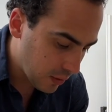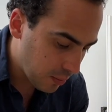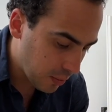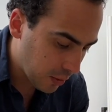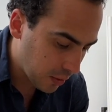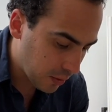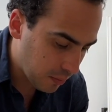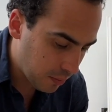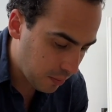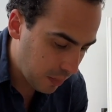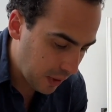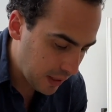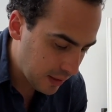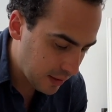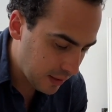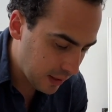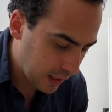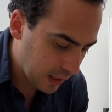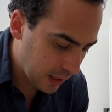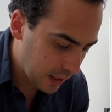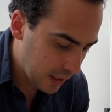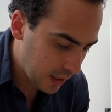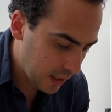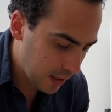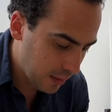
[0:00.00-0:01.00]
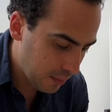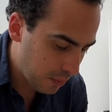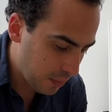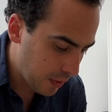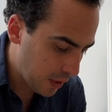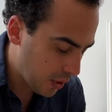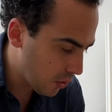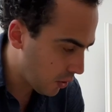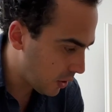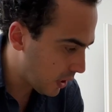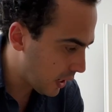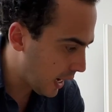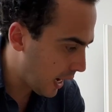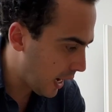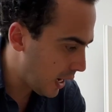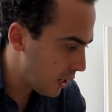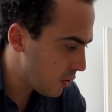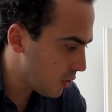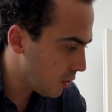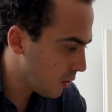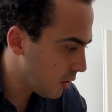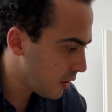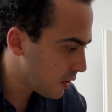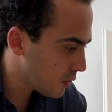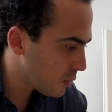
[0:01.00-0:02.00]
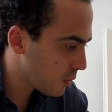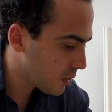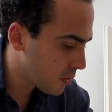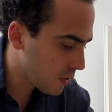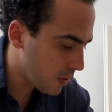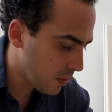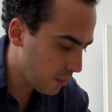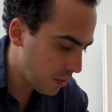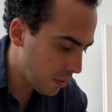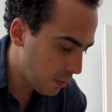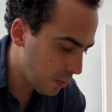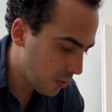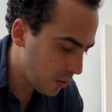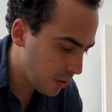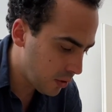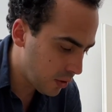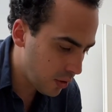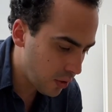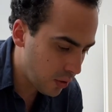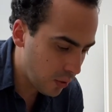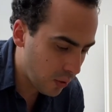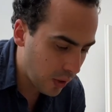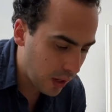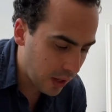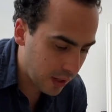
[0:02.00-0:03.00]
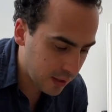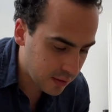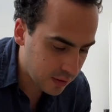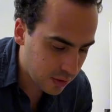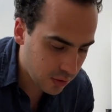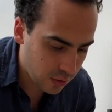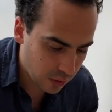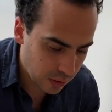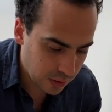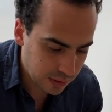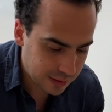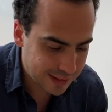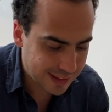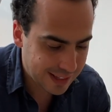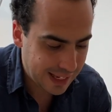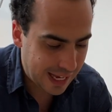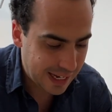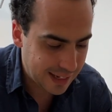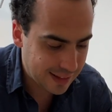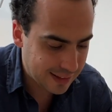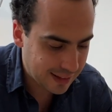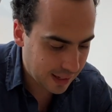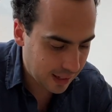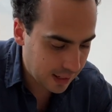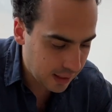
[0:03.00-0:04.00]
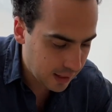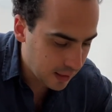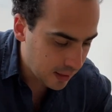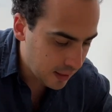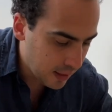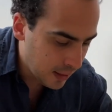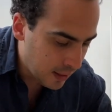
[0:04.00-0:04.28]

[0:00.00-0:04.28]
But basically, pico de gallo is what some people in the US call salsa.